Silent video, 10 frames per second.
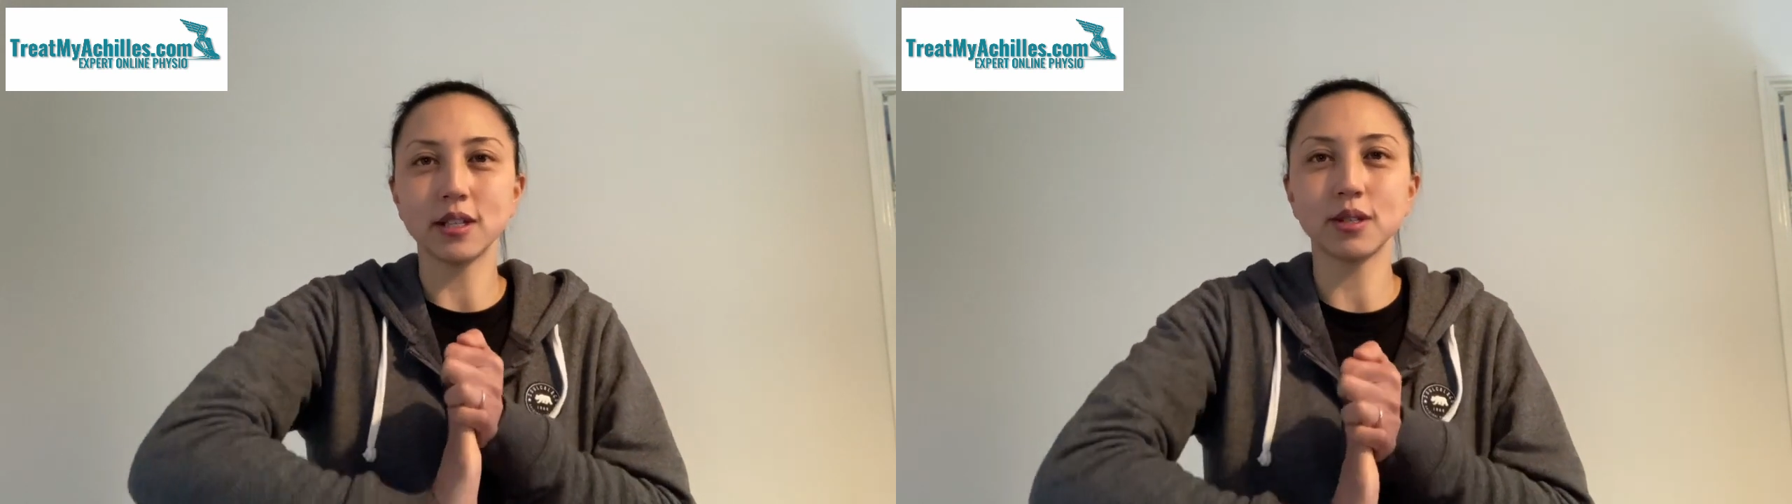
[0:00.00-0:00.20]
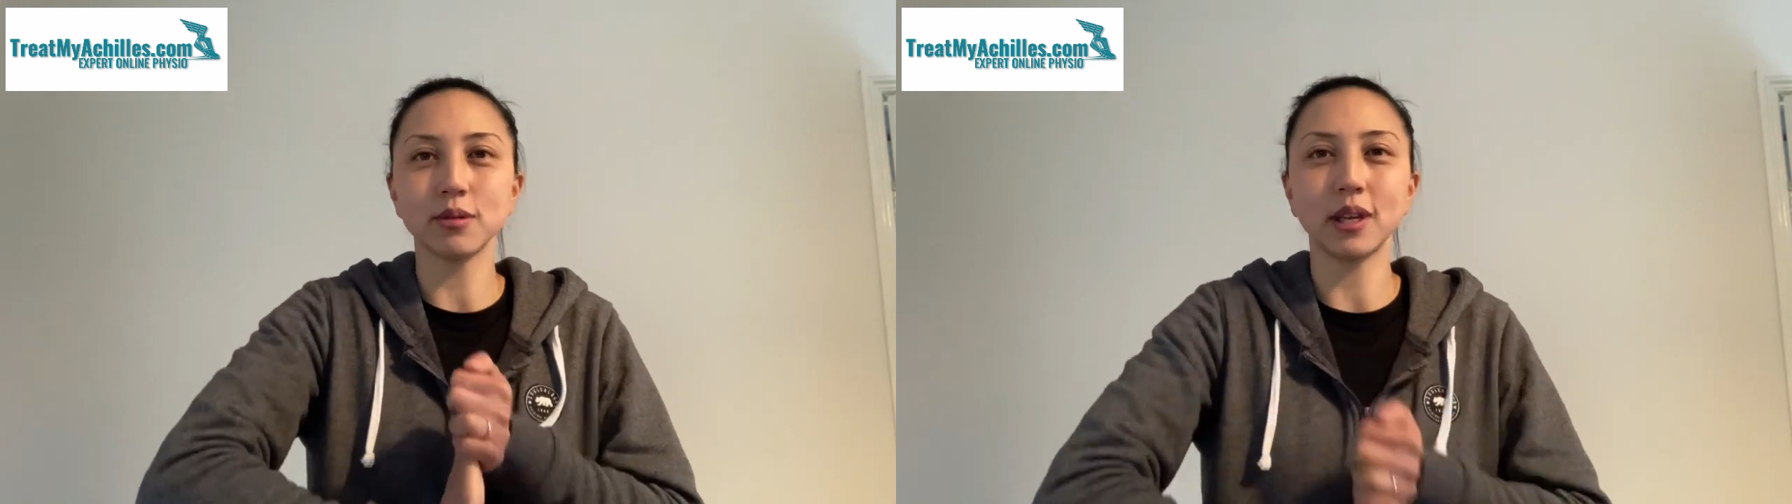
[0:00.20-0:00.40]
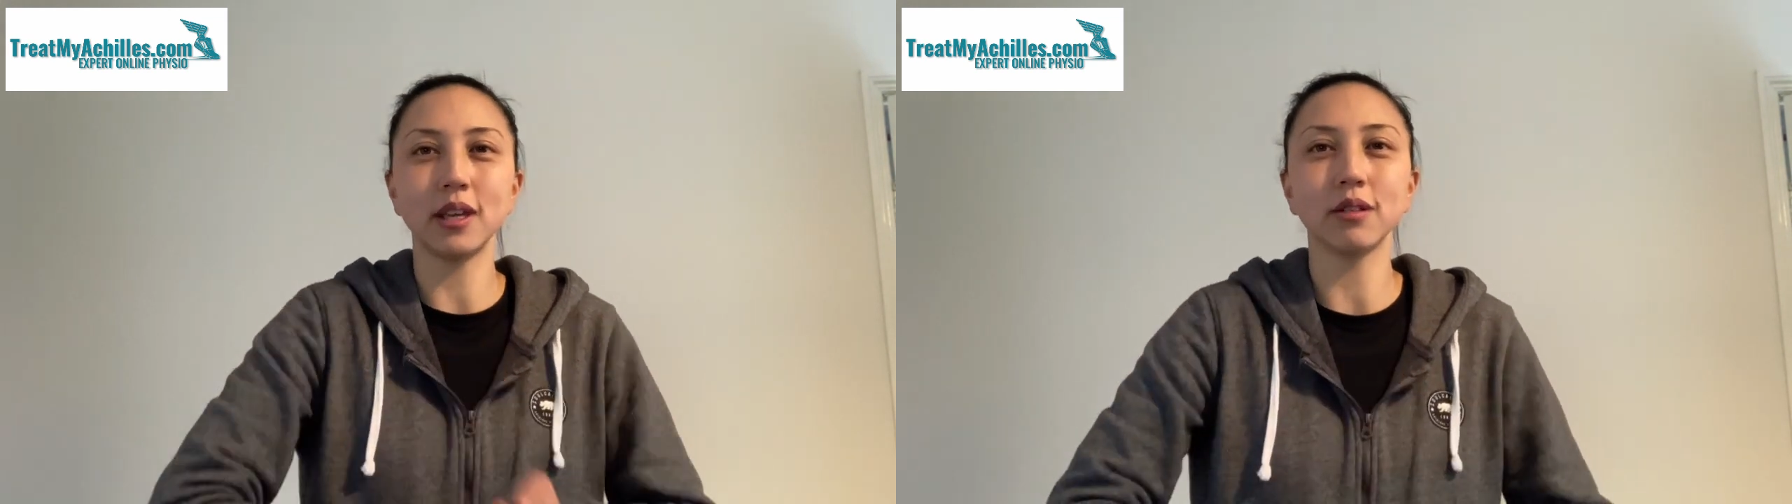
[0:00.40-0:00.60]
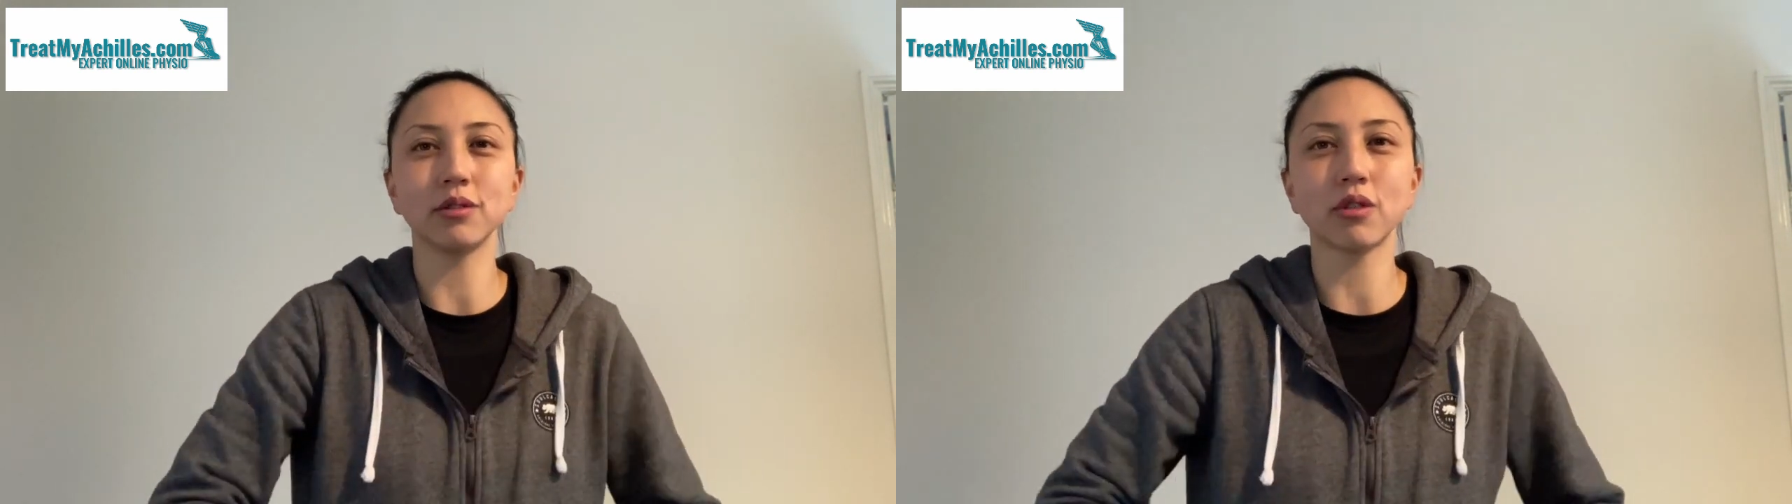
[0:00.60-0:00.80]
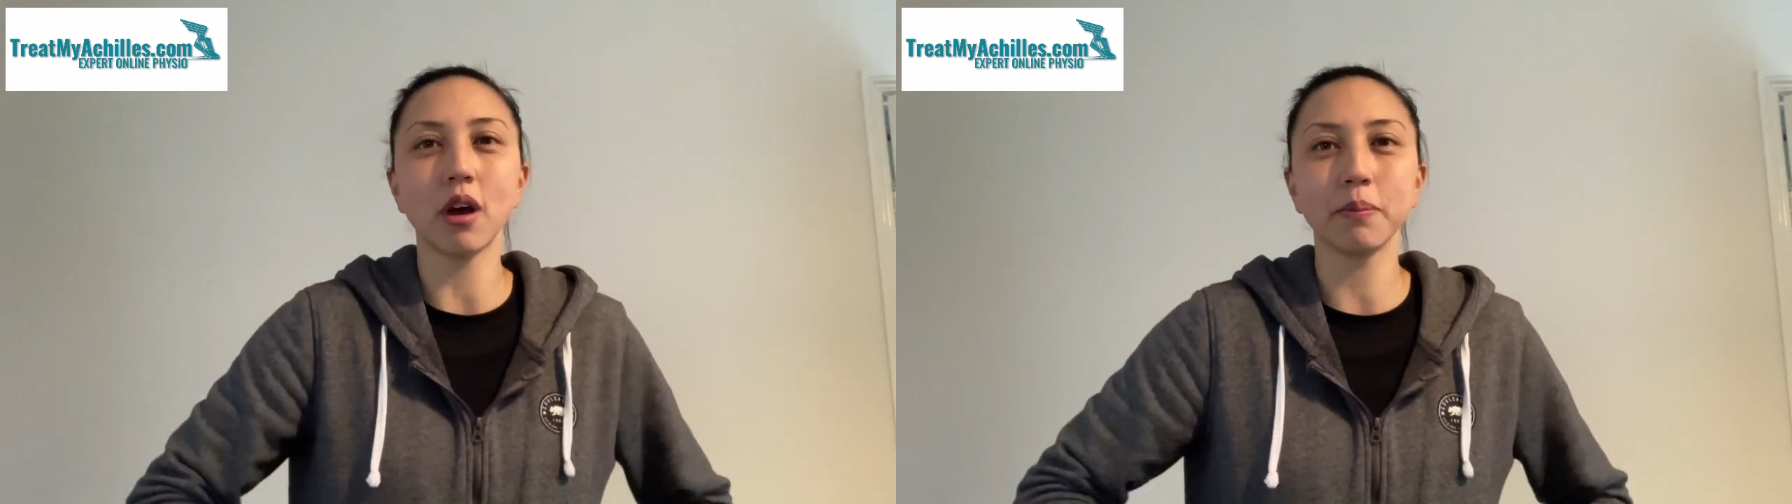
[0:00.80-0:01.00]
into a heel
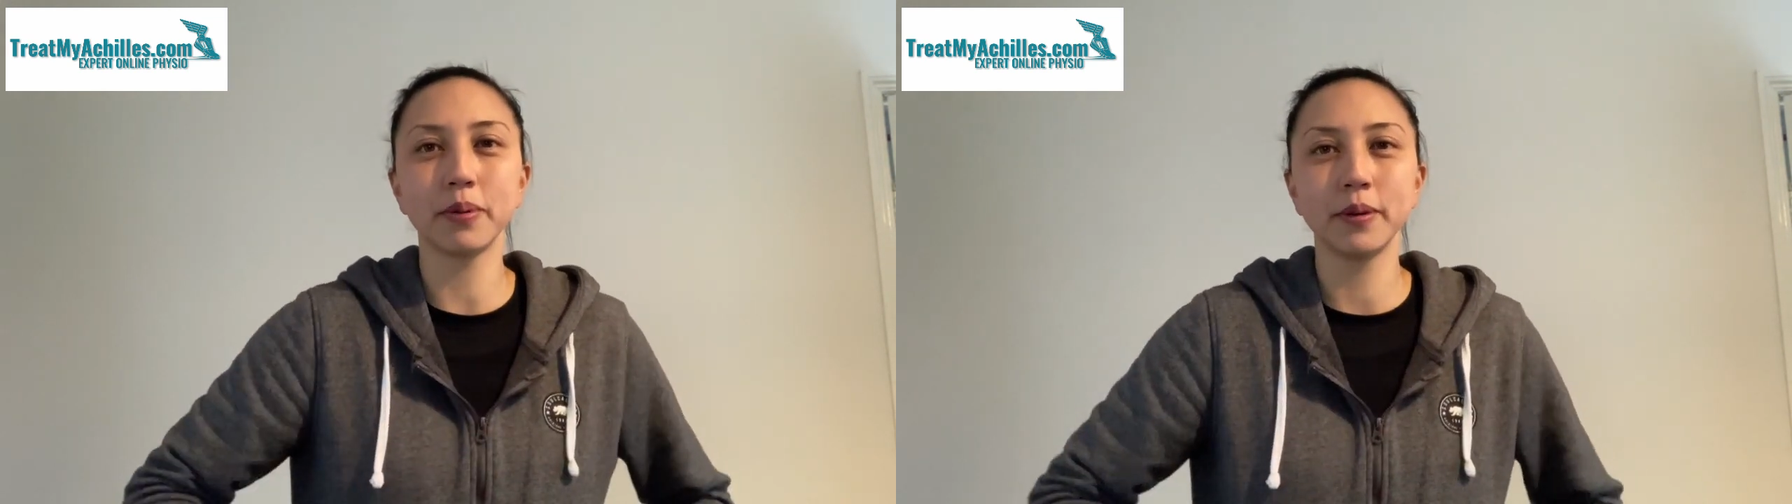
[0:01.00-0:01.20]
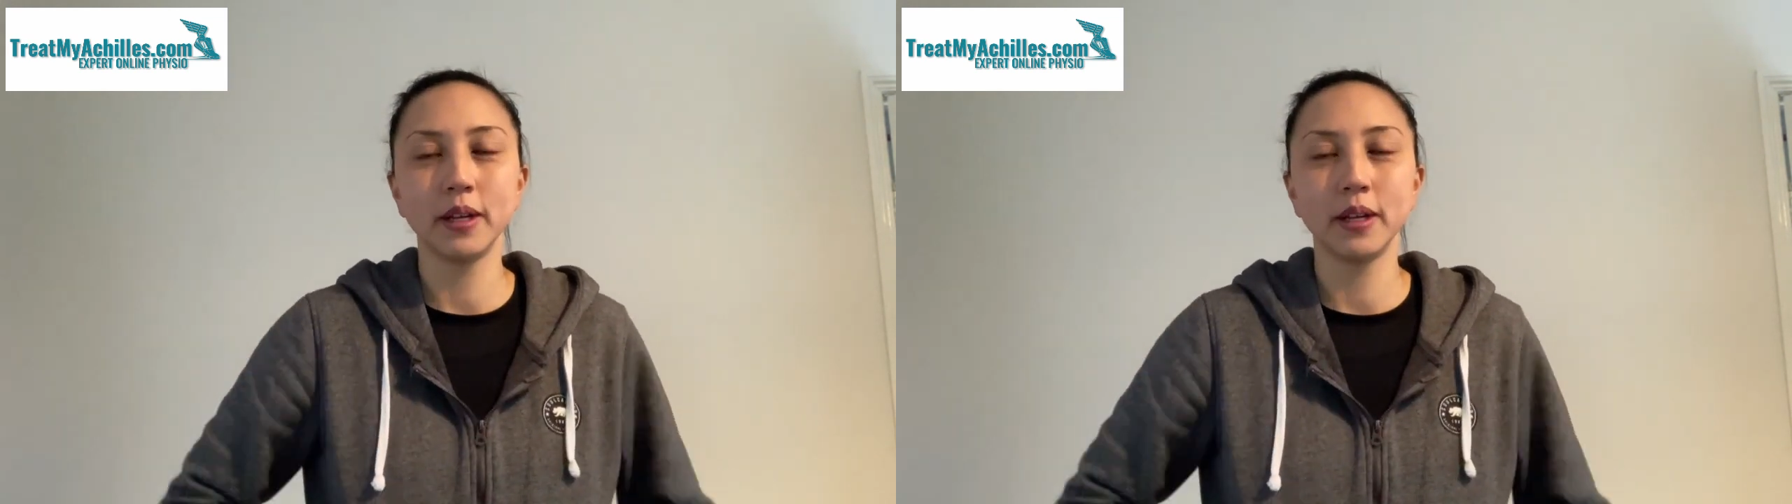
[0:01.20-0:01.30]
drop